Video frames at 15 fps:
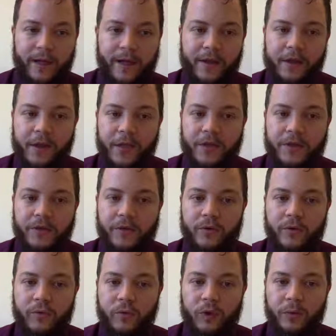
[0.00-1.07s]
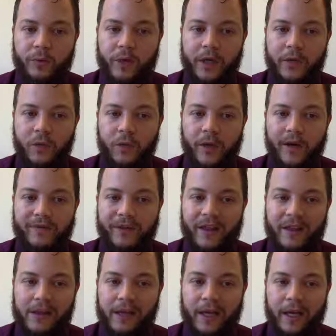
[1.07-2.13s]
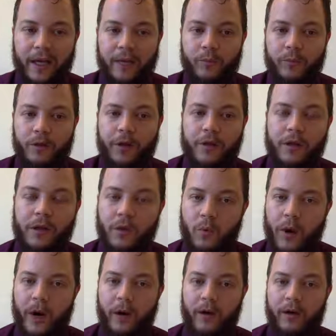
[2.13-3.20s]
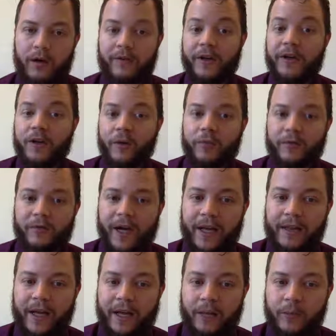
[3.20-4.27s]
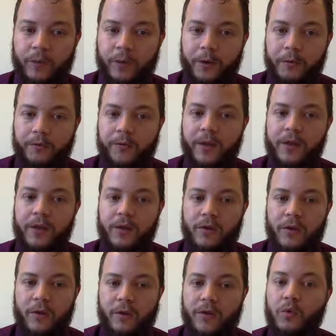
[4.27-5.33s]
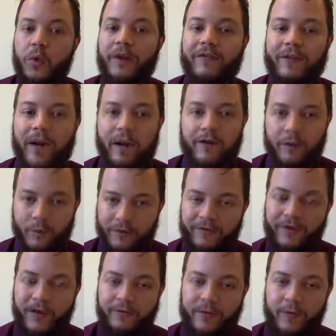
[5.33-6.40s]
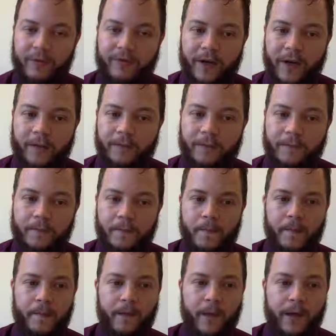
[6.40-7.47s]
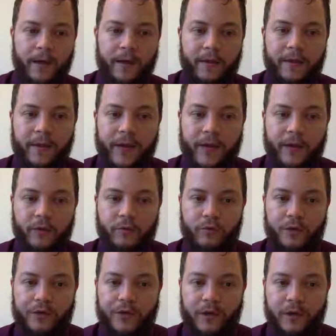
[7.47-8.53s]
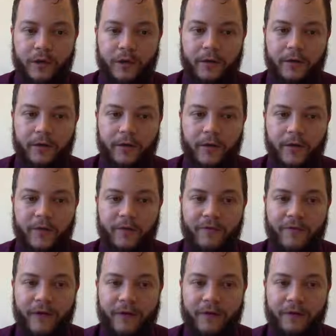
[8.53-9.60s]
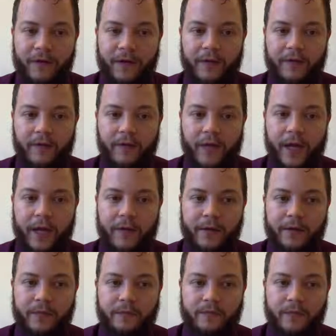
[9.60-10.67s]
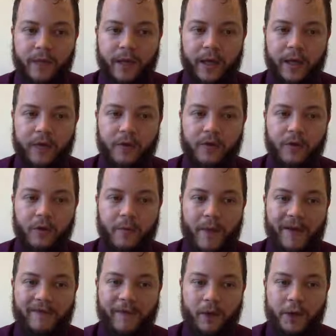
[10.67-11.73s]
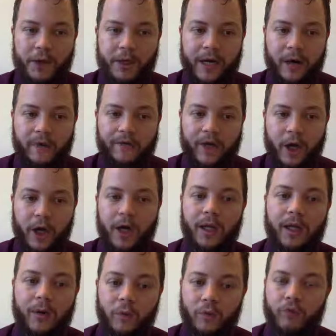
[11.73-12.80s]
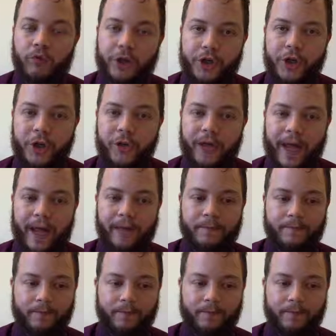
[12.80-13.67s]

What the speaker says: And z2 will be whatever that second input is squared. And if I don't provide that input, it's just going to be 25. It'll be 5 times 5. Then I can return this vector that I've created. And so my function now, if I call it, will return that.